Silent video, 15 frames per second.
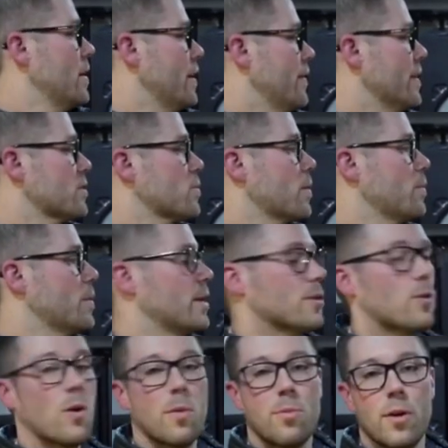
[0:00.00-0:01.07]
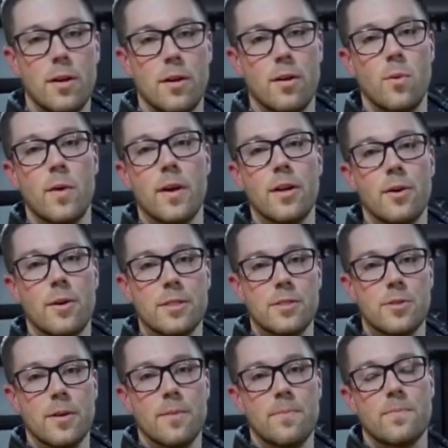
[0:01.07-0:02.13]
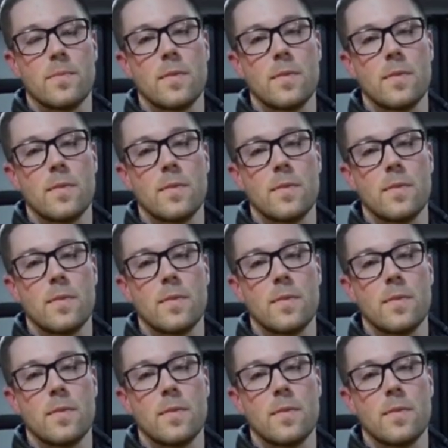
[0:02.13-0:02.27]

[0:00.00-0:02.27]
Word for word: In this one, we incorporated a window into it.